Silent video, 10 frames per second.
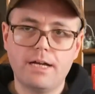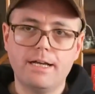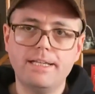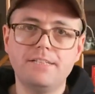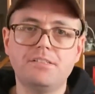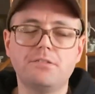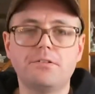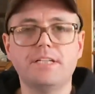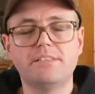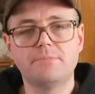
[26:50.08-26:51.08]
Easier
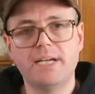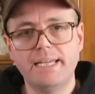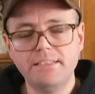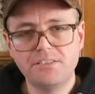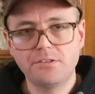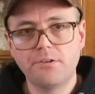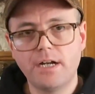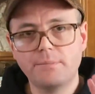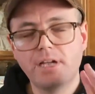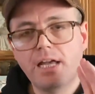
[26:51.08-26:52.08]
is my
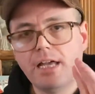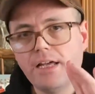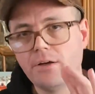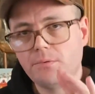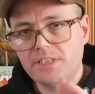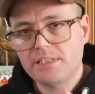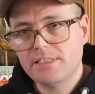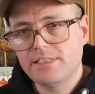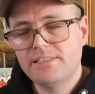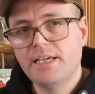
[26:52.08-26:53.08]
Instagram, which is
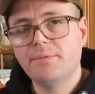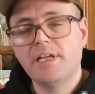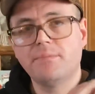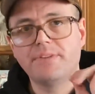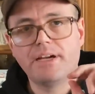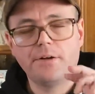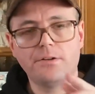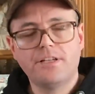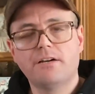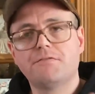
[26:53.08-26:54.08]
the same name,
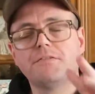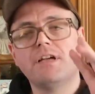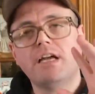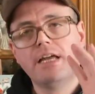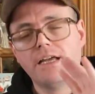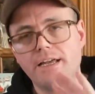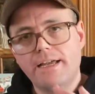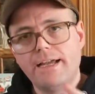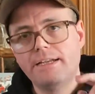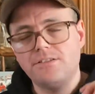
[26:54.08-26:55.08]
Tariodov,
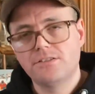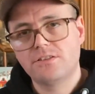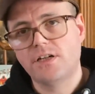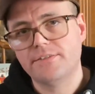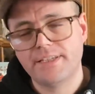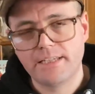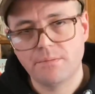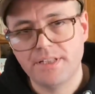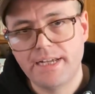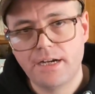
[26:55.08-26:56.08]
and just contact
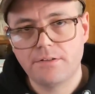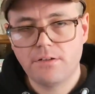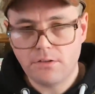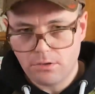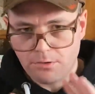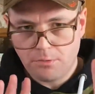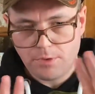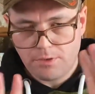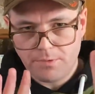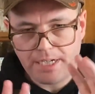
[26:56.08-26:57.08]
me there. You
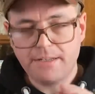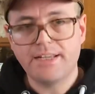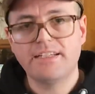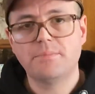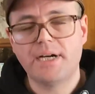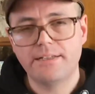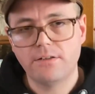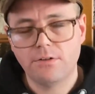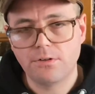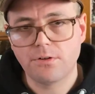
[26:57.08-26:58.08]
will recognize by the
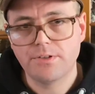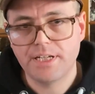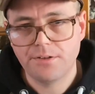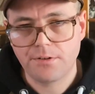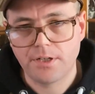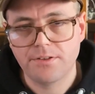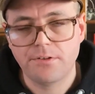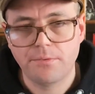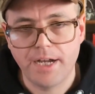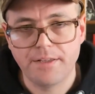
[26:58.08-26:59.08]
logo that you're on
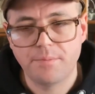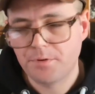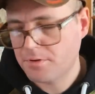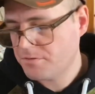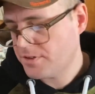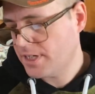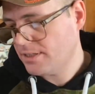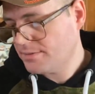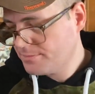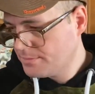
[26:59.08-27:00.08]
the right profile.